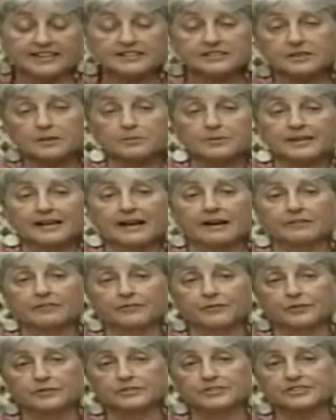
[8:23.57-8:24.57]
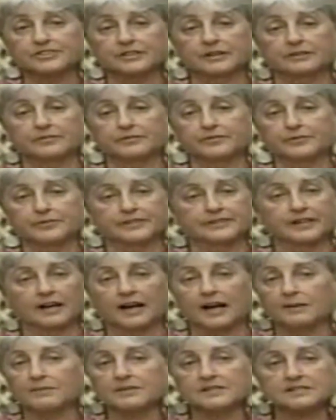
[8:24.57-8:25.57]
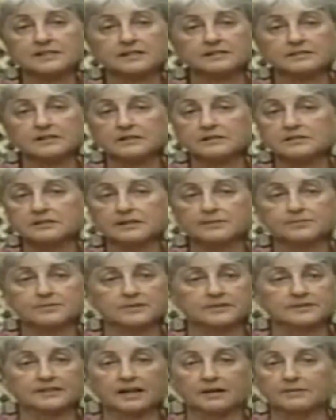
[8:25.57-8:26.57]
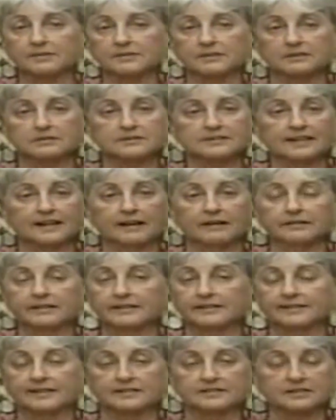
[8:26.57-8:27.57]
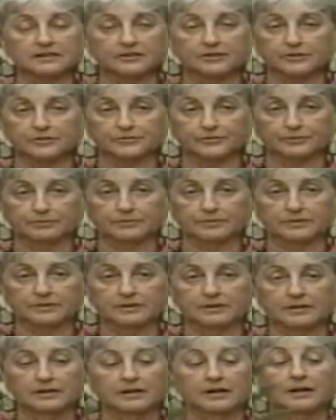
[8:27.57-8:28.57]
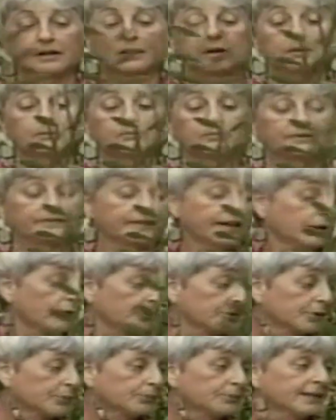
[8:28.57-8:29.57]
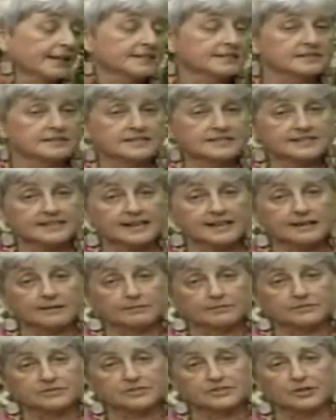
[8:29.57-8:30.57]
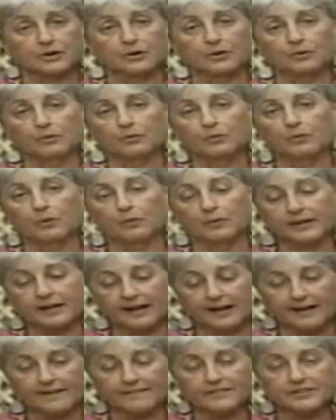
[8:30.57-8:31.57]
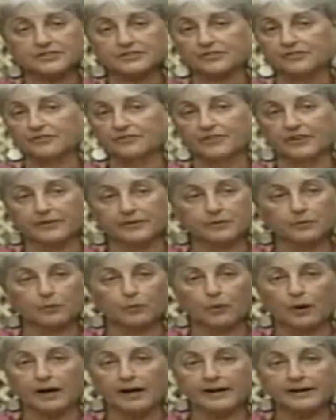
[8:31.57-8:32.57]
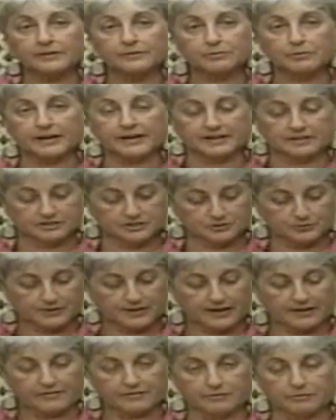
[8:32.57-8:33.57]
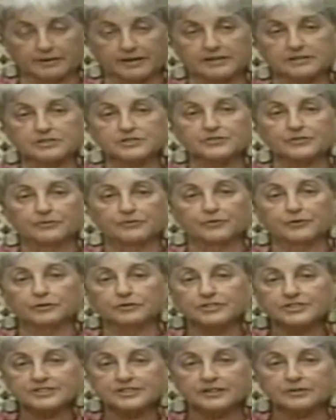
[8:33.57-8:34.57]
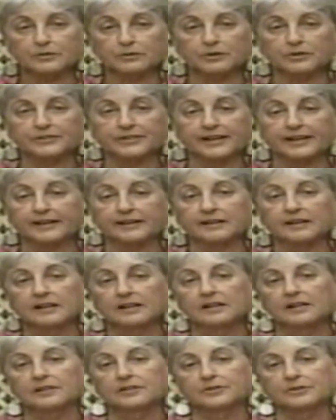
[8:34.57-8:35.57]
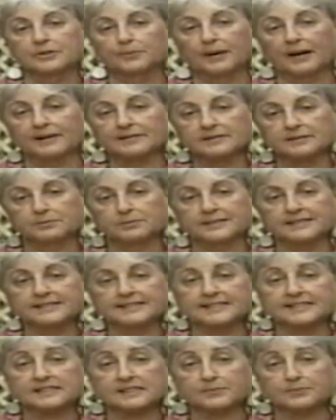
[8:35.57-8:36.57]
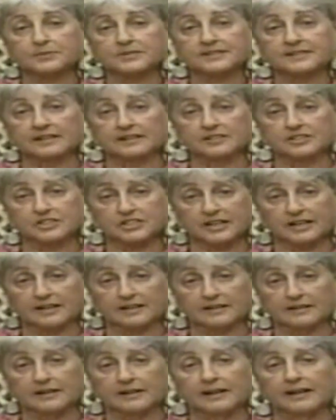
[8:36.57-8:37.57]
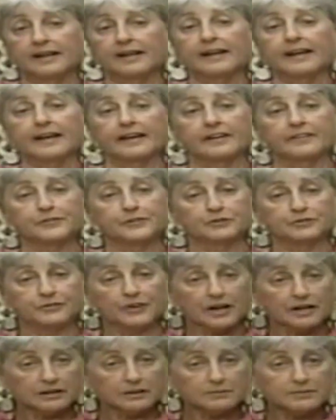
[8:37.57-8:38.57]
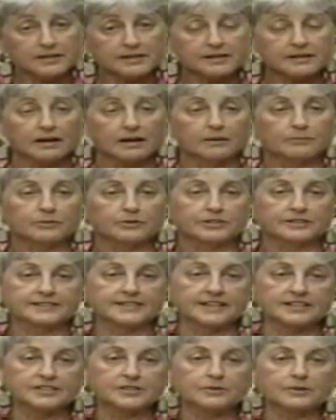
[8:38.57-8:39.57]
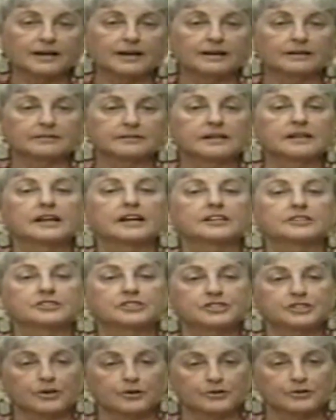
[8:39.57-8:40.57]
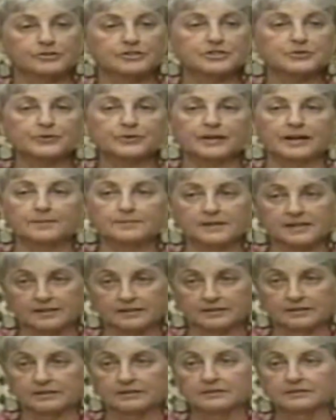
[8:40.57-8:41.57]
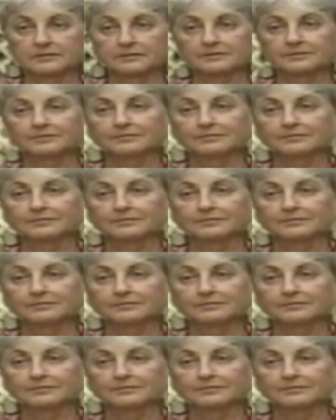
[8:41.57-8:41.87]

These can be out in full sun from the time the sun goes up till the time it goes down, and it doesn't hurt them. But not all your plants are the same. So what we have is a very wide range. We have a range from full sun all day to possibly 60% shade. And if you'll follow me, I'm going to take you out and show you just what I mean.